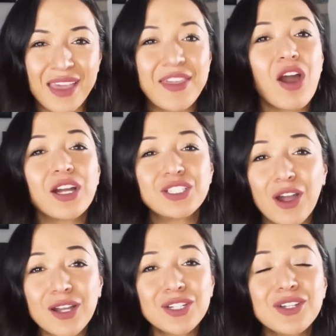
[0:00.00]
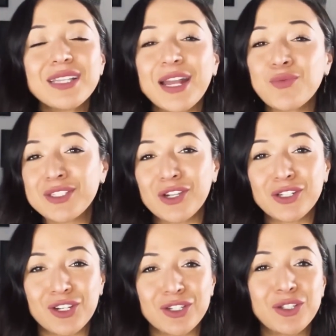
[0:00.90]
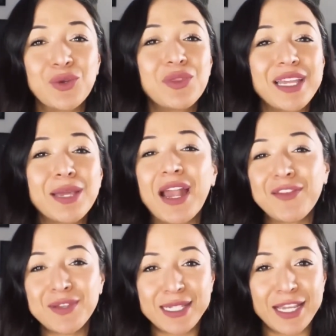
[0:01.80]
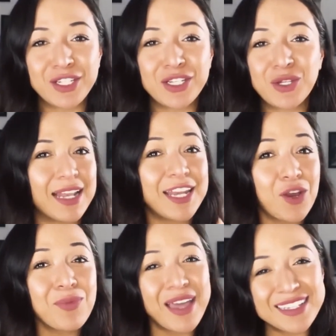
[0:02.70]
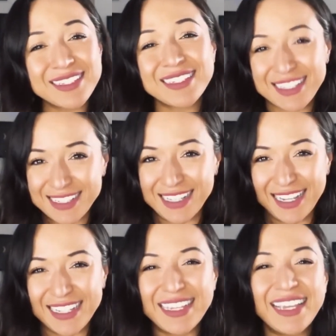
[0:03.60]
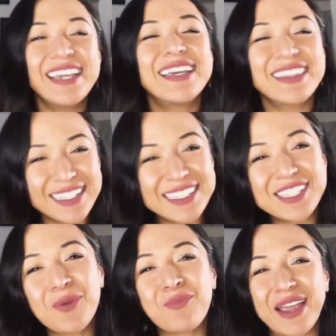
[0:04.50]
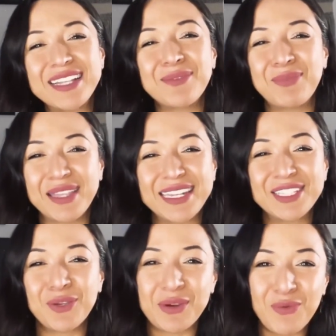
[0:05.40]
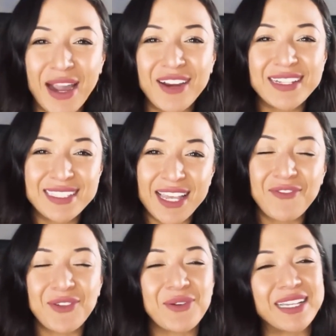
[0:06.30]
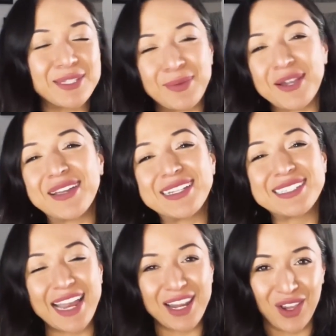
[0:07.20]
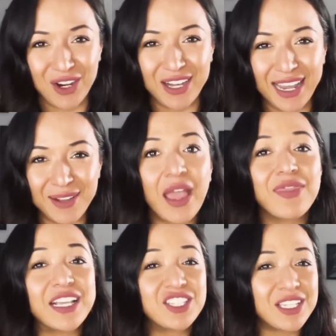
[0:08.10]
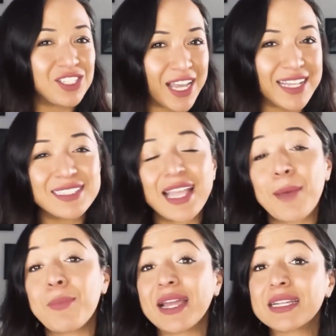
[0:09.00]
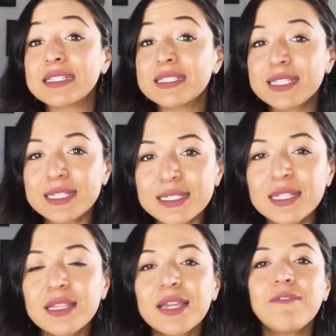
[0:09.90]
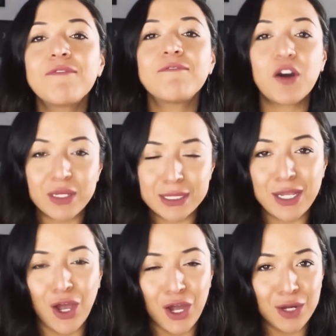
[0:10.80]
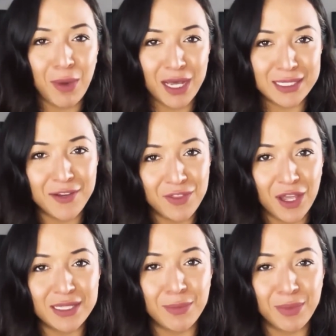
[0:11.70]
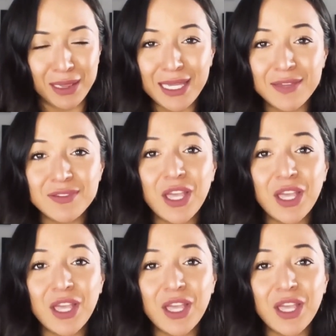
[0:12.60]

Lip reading: There are doctors and researchers who link manifestation to neuroplasticity. This is your brain's ability to rewire itself through experience and learning. They suggest that by consistently focusing on positive thoughts and beliefs,